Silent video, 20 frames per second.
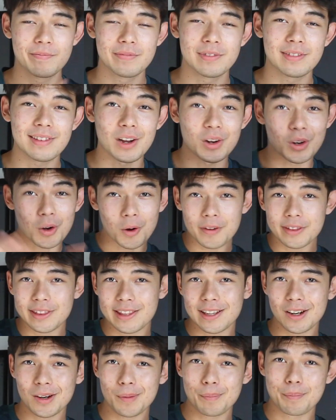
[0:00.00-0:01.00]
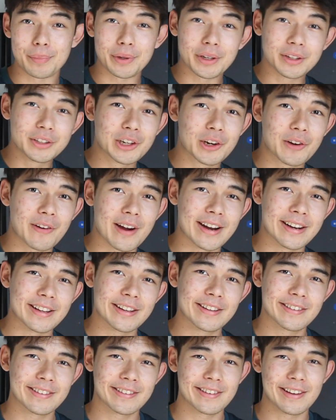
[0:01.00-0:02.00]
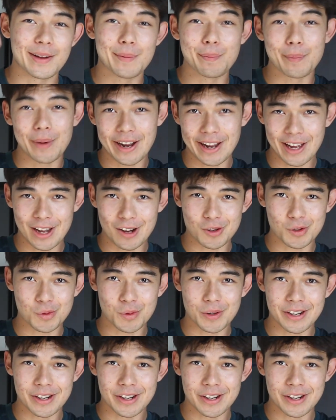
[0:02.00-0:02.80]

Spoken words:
Now go out there, build your credit, and buy a house one